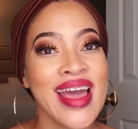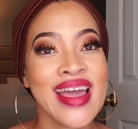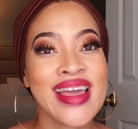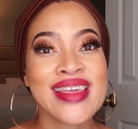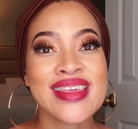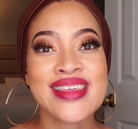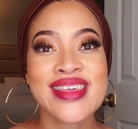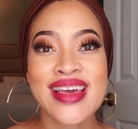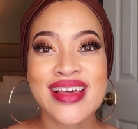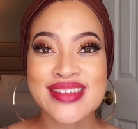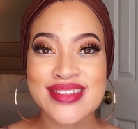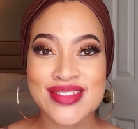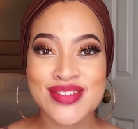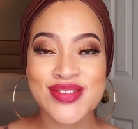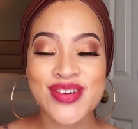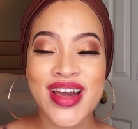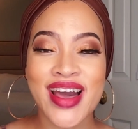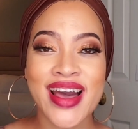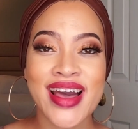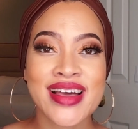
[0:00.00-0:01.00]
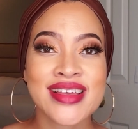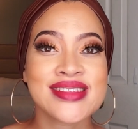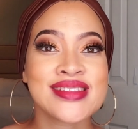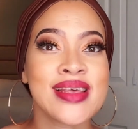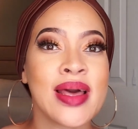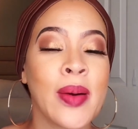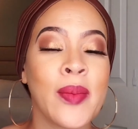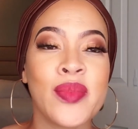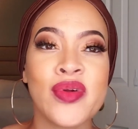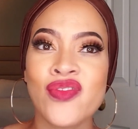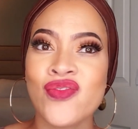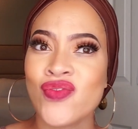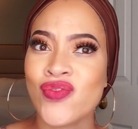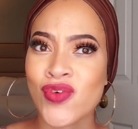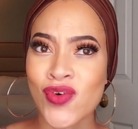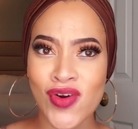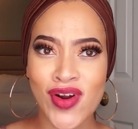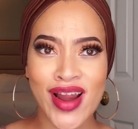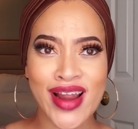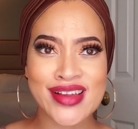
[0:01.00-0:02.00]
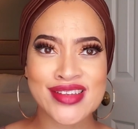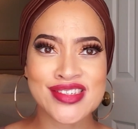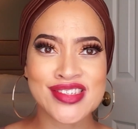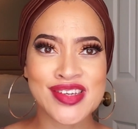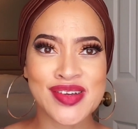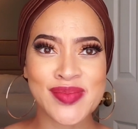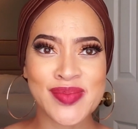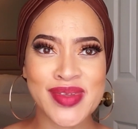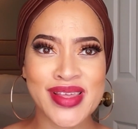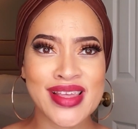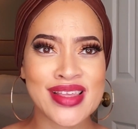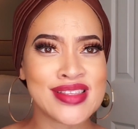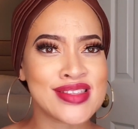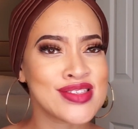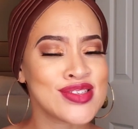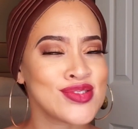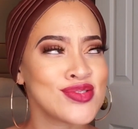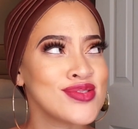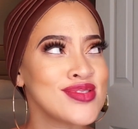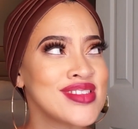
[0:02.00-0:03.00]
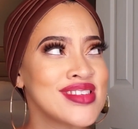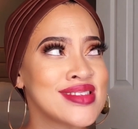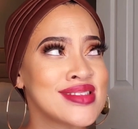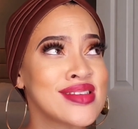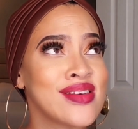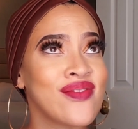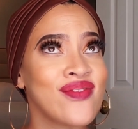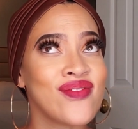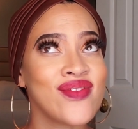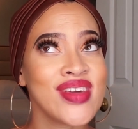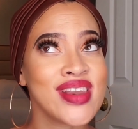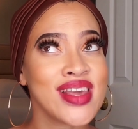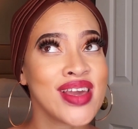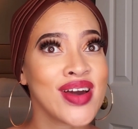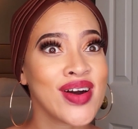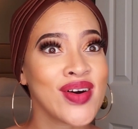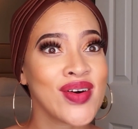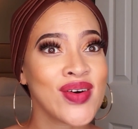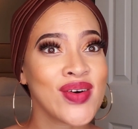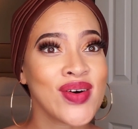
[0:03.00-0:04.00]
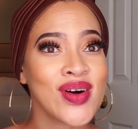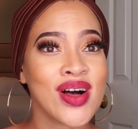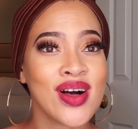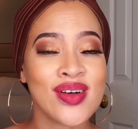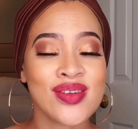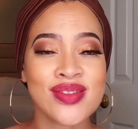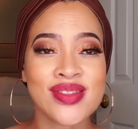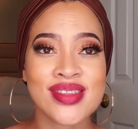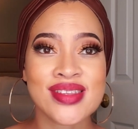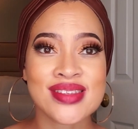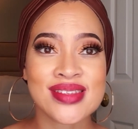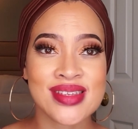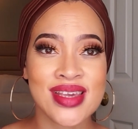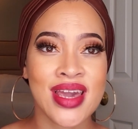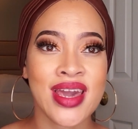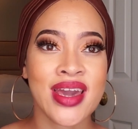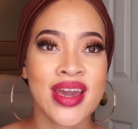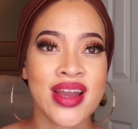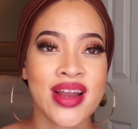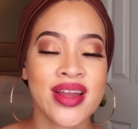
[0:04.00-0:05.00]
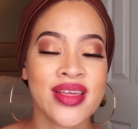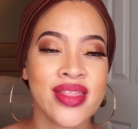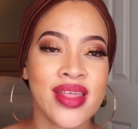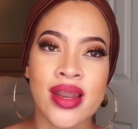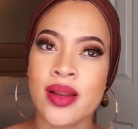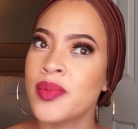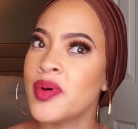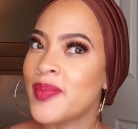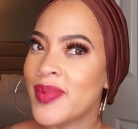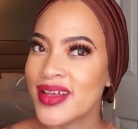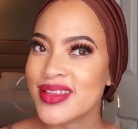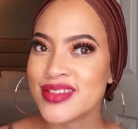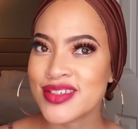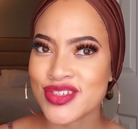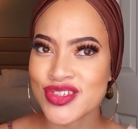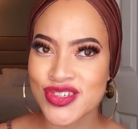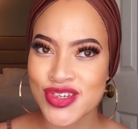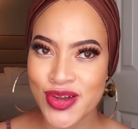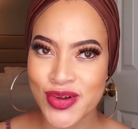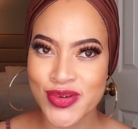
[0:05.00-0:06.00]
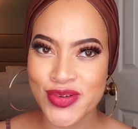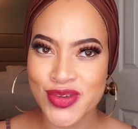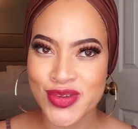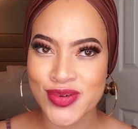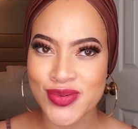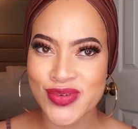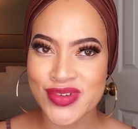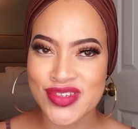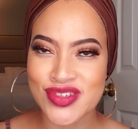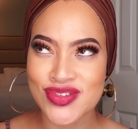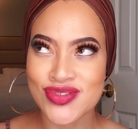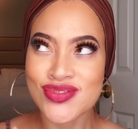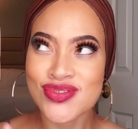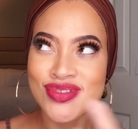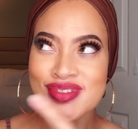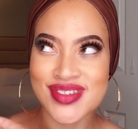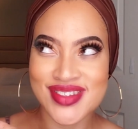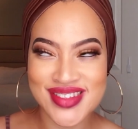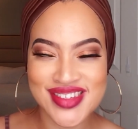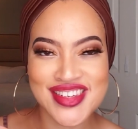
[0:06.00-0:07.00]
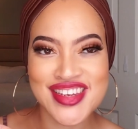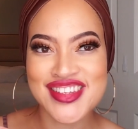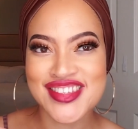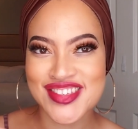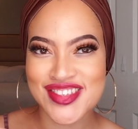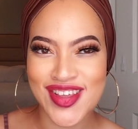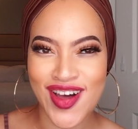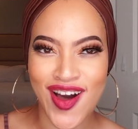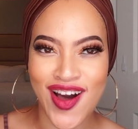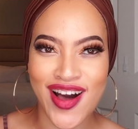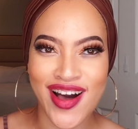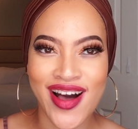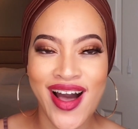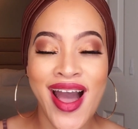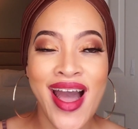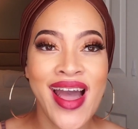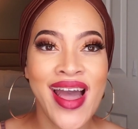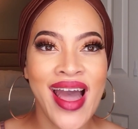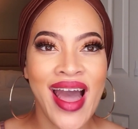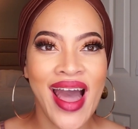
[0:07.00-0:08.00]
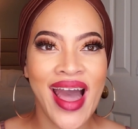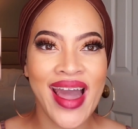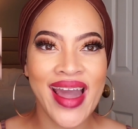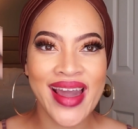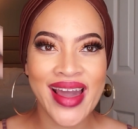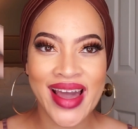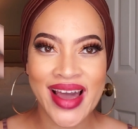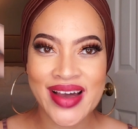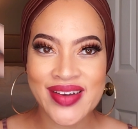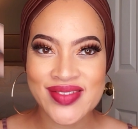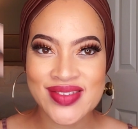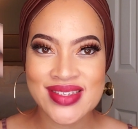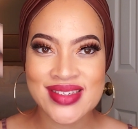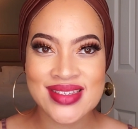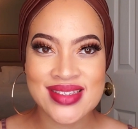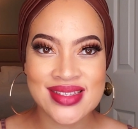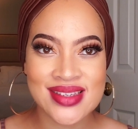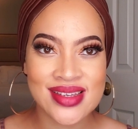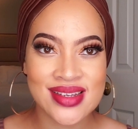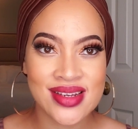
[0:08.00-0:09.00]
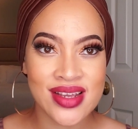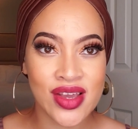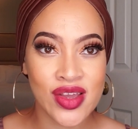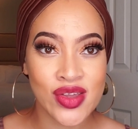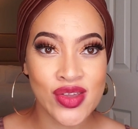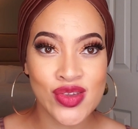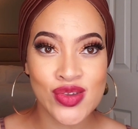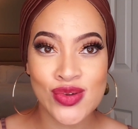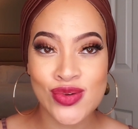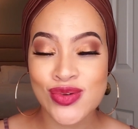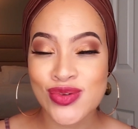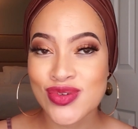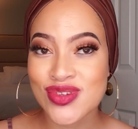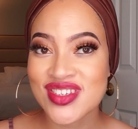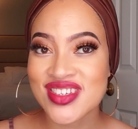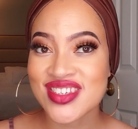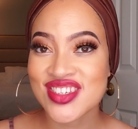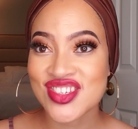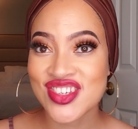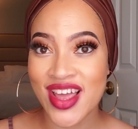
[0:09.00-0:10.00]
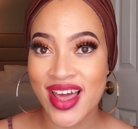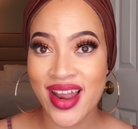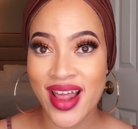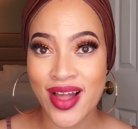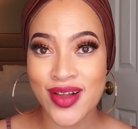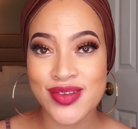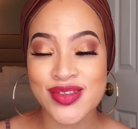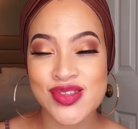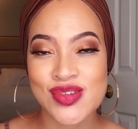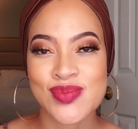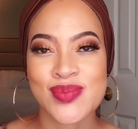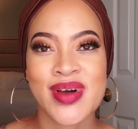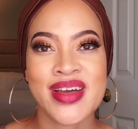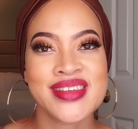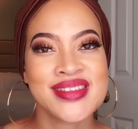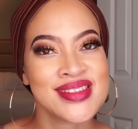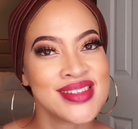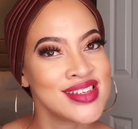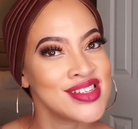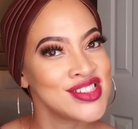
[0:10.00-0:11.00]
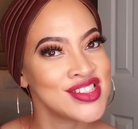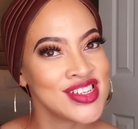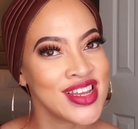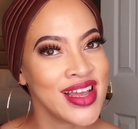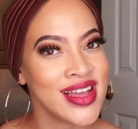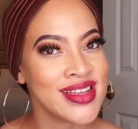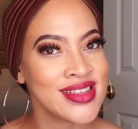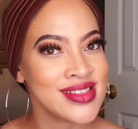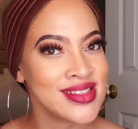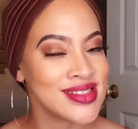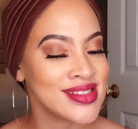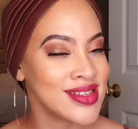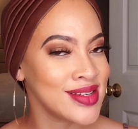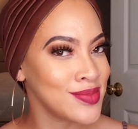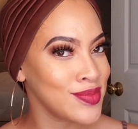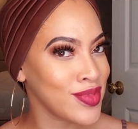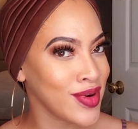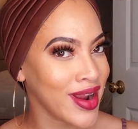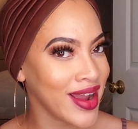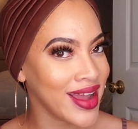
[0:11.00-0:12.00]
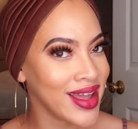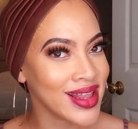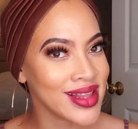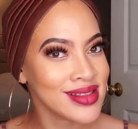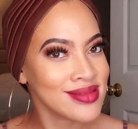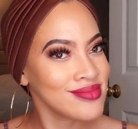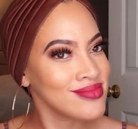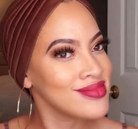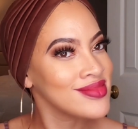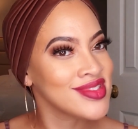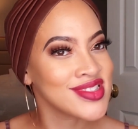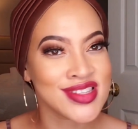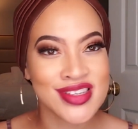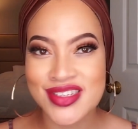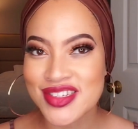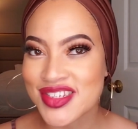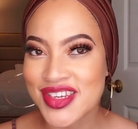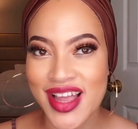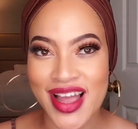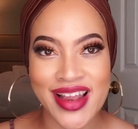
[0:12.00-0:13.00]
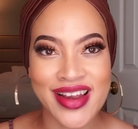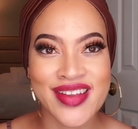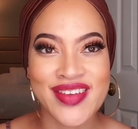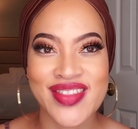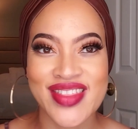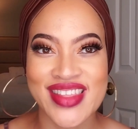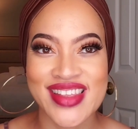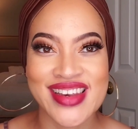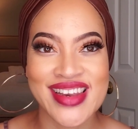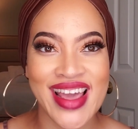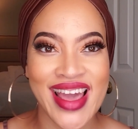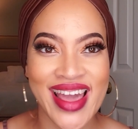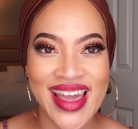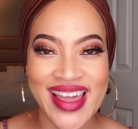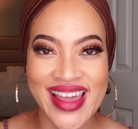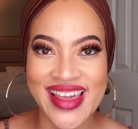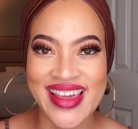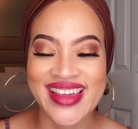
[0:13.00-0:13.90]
Yes, you guys, before I jump into this video on this hair that I'm about to show you, which you just saw, I have to send a huge shout out to my sunshine, sunbright, sunshine of the day.